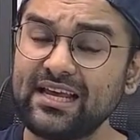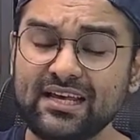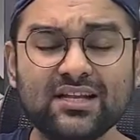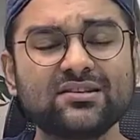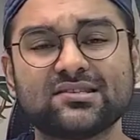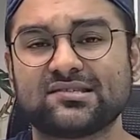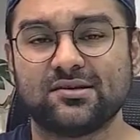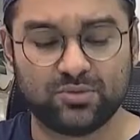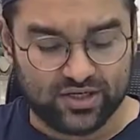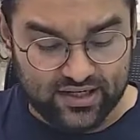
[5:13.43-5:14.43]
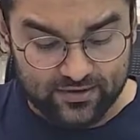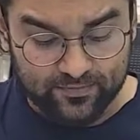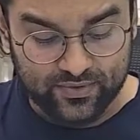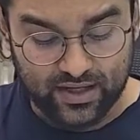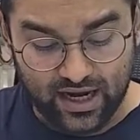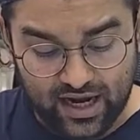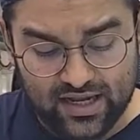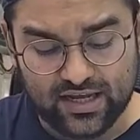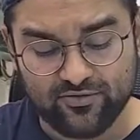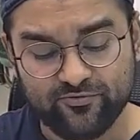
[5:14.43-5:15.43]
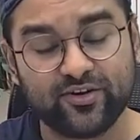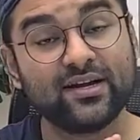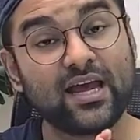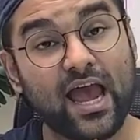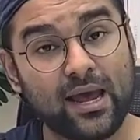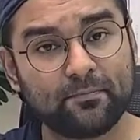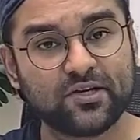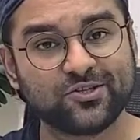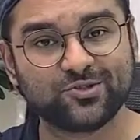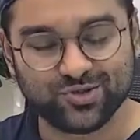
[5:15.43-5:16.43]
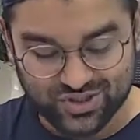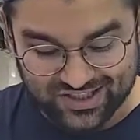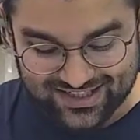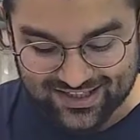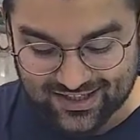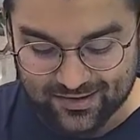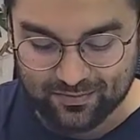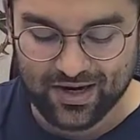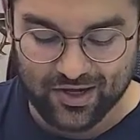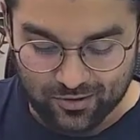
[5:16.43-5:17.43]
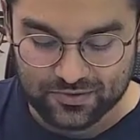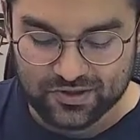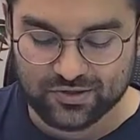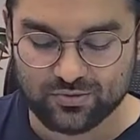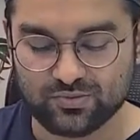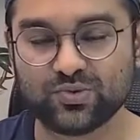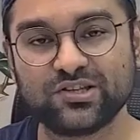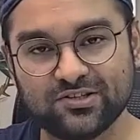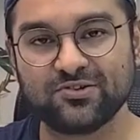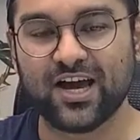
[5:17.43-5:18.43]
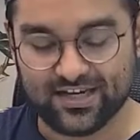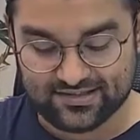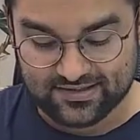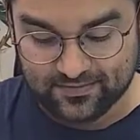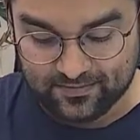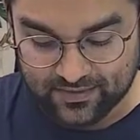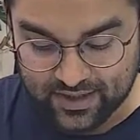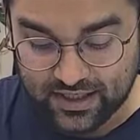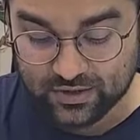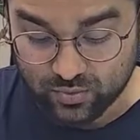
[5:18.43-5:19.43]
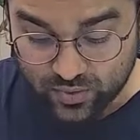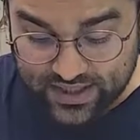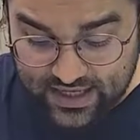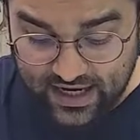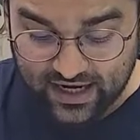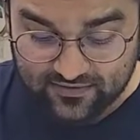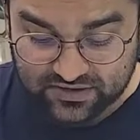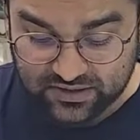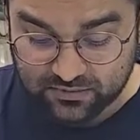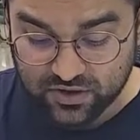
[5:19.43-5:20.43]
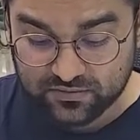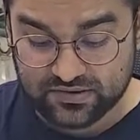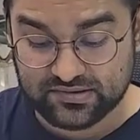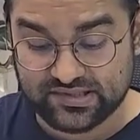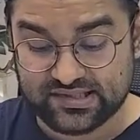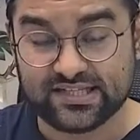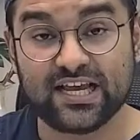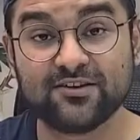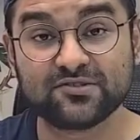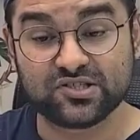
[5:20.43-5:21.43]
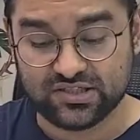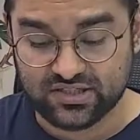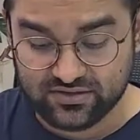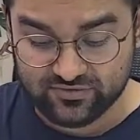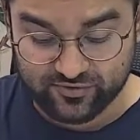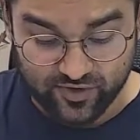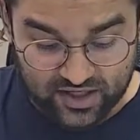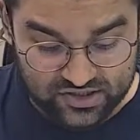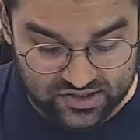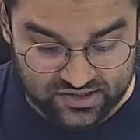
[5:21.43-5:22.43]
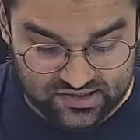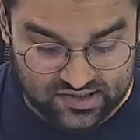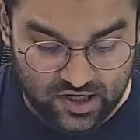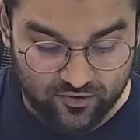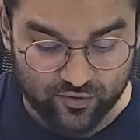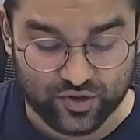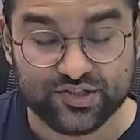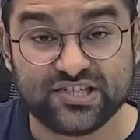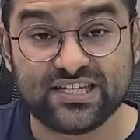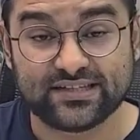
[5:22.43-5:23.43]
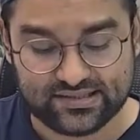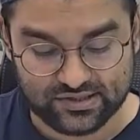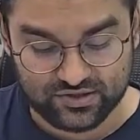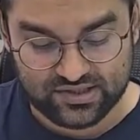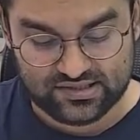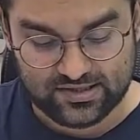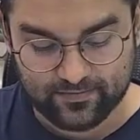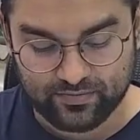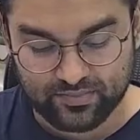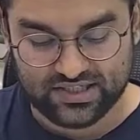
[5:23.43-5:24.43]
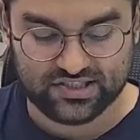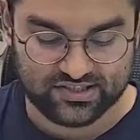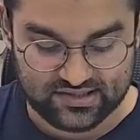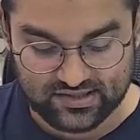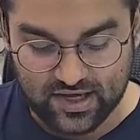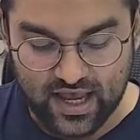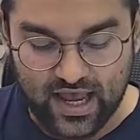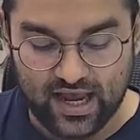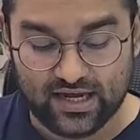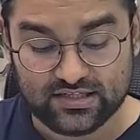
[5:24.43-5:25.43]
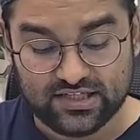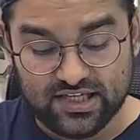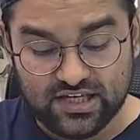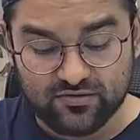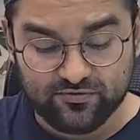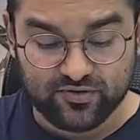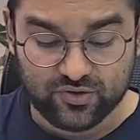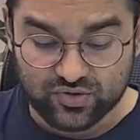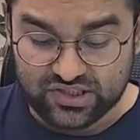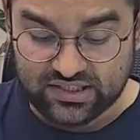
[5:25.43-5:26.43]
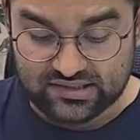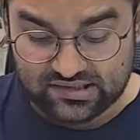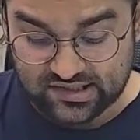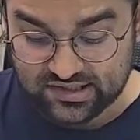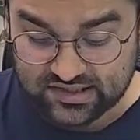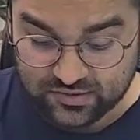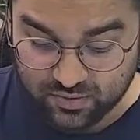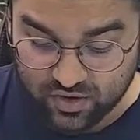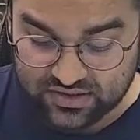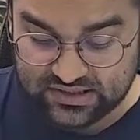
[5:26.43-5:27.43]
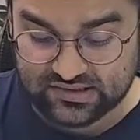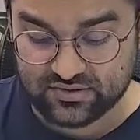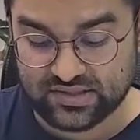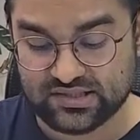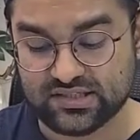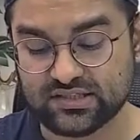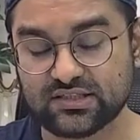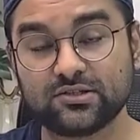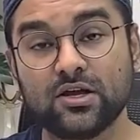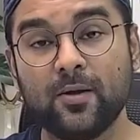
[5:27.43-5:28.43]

in the summary, I am very happy to share my opinion with you guys. And we have developed the safe start functions for GK series machines. And if you GK series models restricted